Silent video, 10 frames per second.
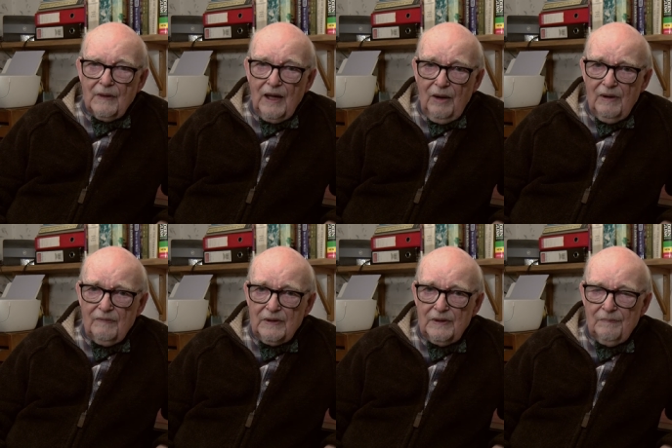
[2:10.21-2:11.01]

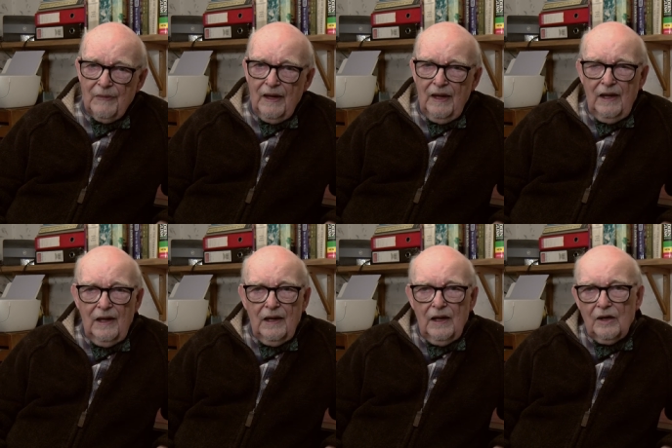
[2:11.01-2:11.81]
However,
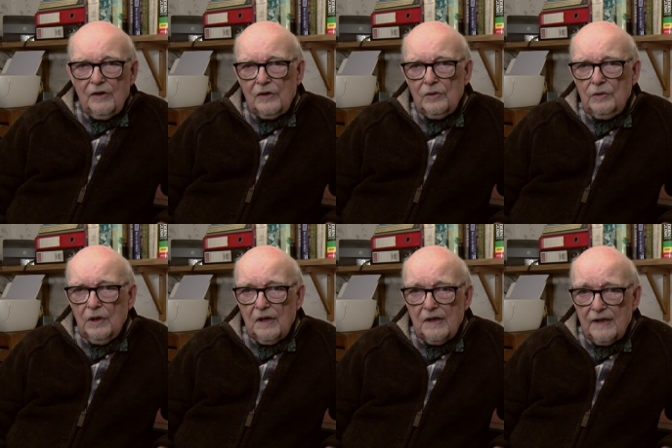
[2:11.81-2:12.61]
as soon
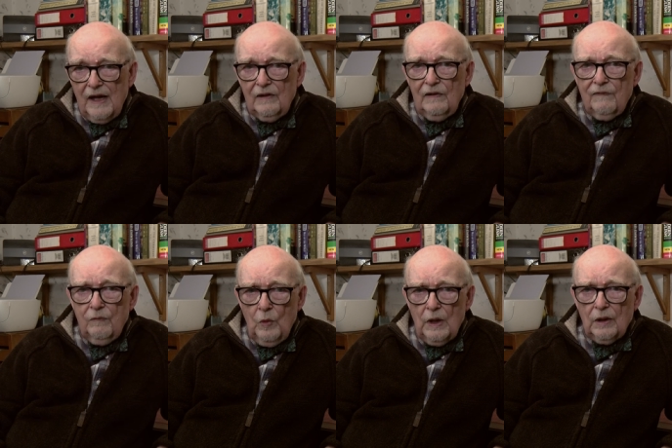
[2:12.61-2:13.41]
as
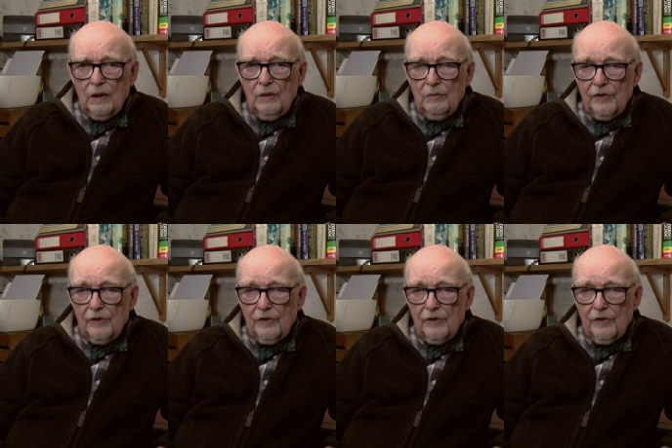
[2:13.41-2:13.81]
self-will